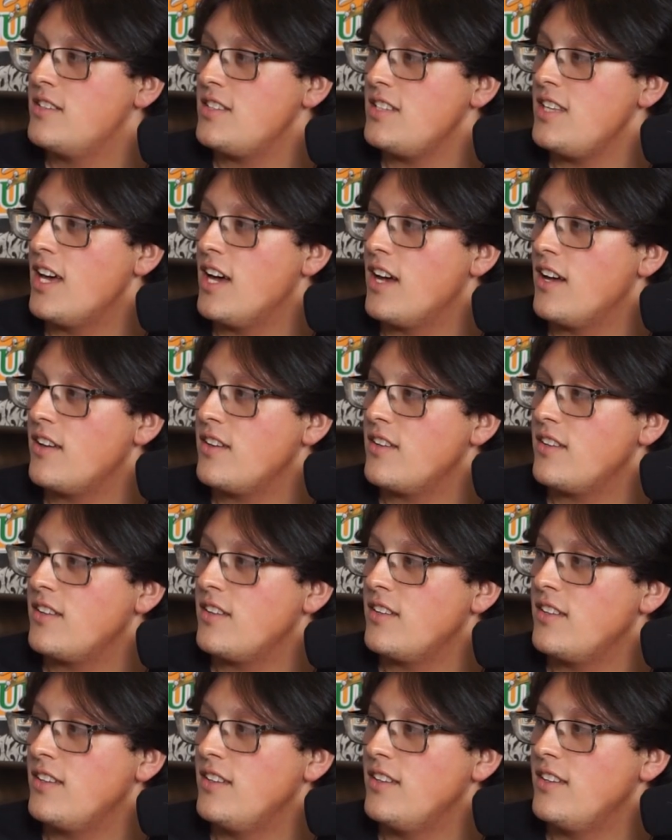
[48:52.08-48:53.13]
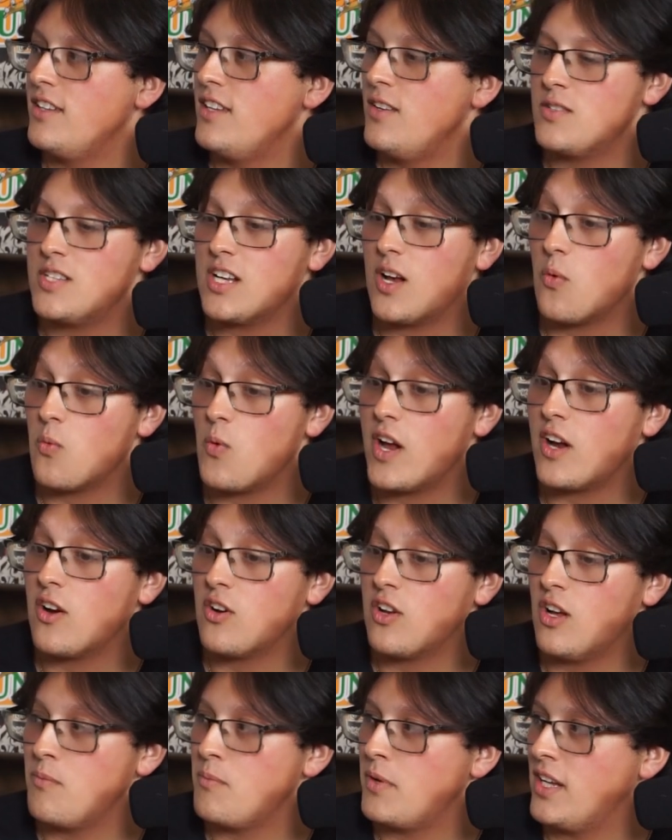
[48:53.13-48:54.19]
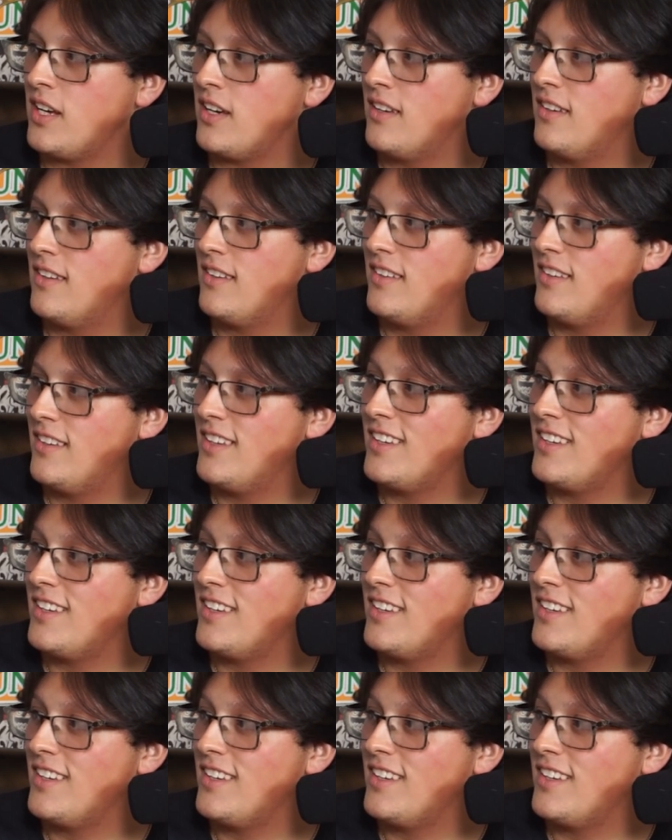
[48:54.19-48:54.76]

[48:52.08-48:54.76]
Yeah. It was like a record company. Really?